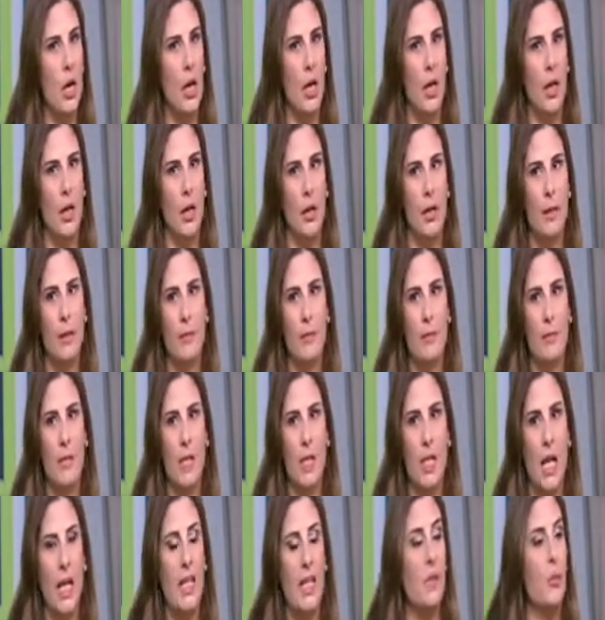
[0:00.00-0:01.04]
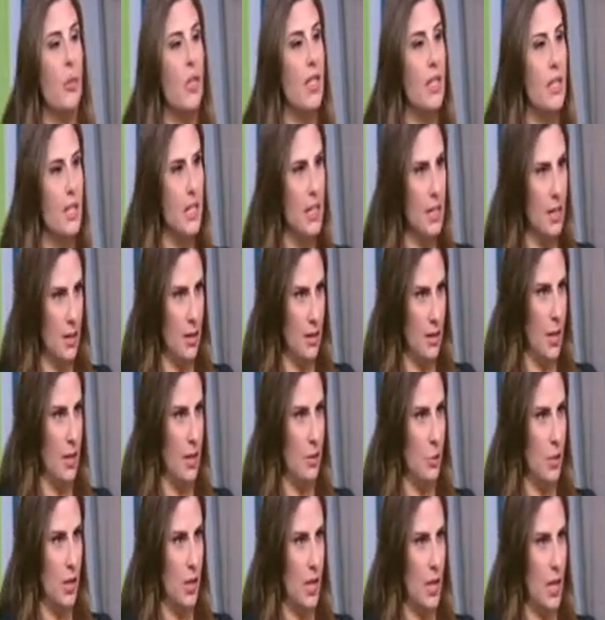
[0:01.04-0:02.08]
expertise,
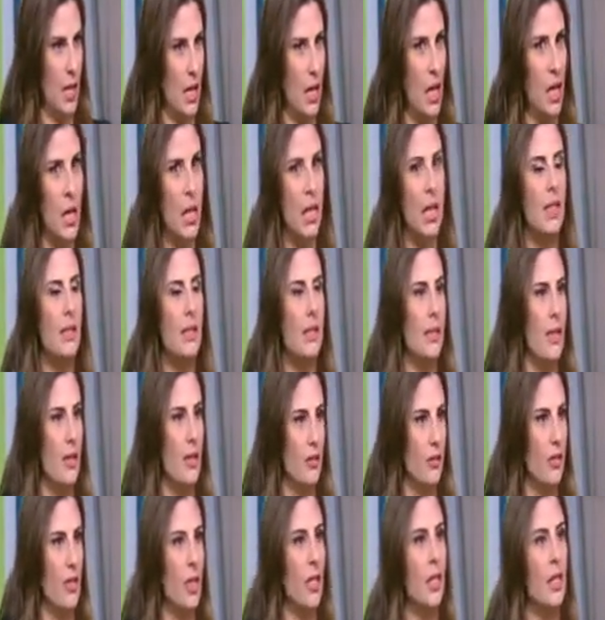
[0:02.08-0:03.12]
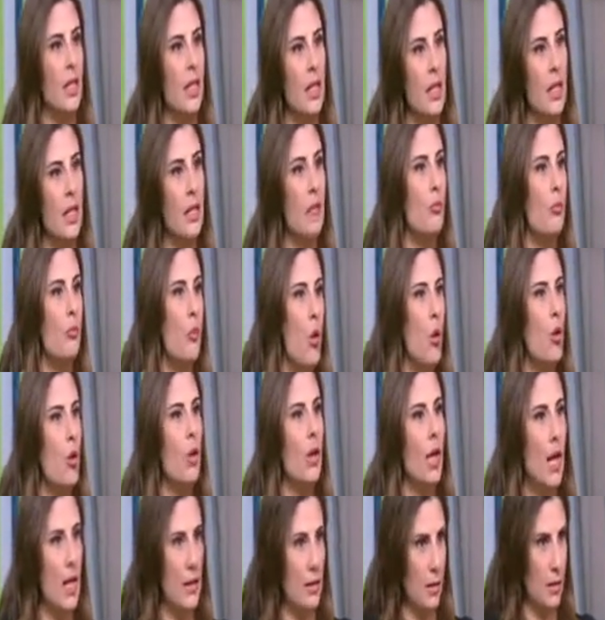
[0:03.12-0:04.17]
as we say, is definitely more
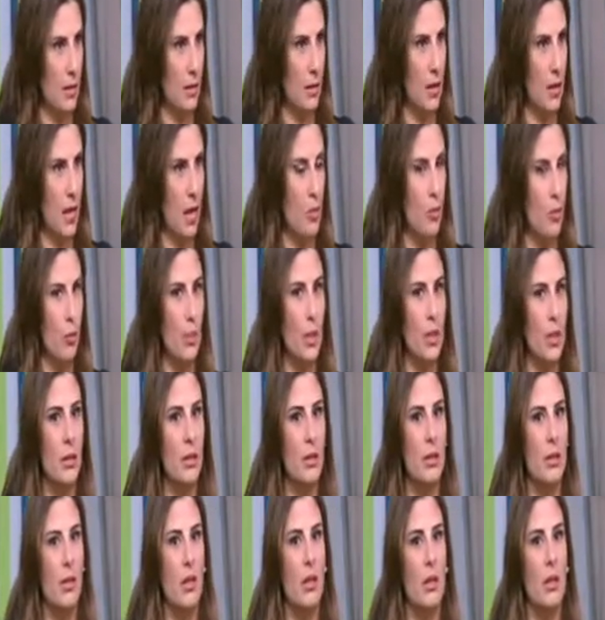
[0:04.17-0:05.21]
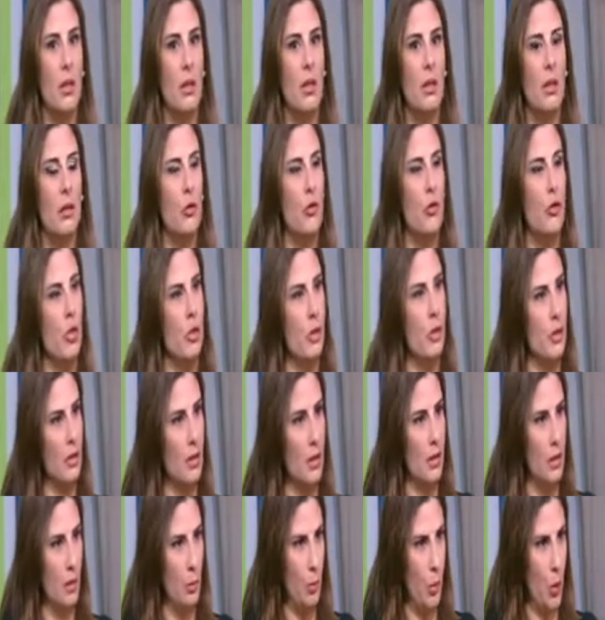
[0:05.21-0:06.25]
or less the same, but the
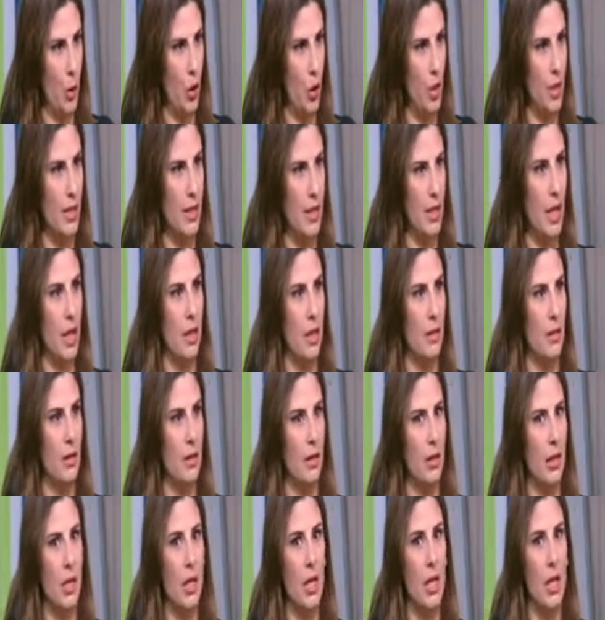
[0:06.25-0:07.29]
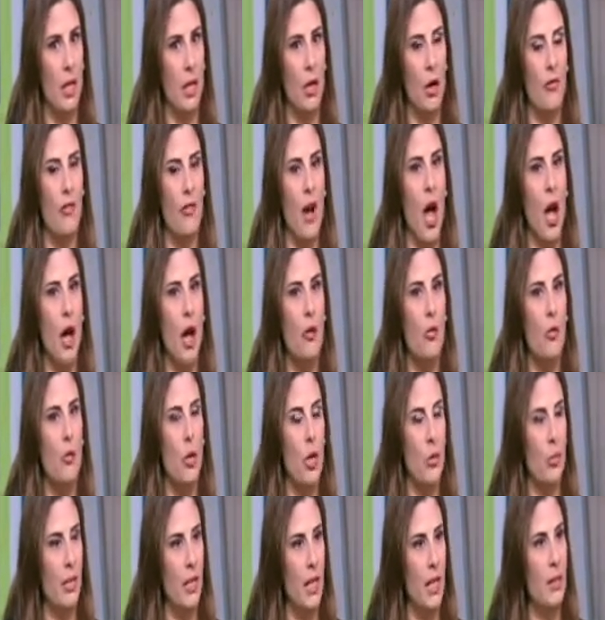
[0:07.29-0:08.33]
logistical part and of how
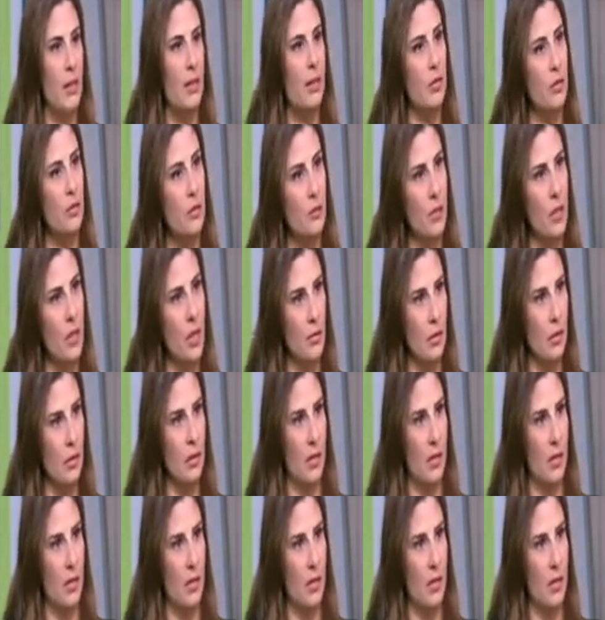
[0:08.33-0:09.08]
a place does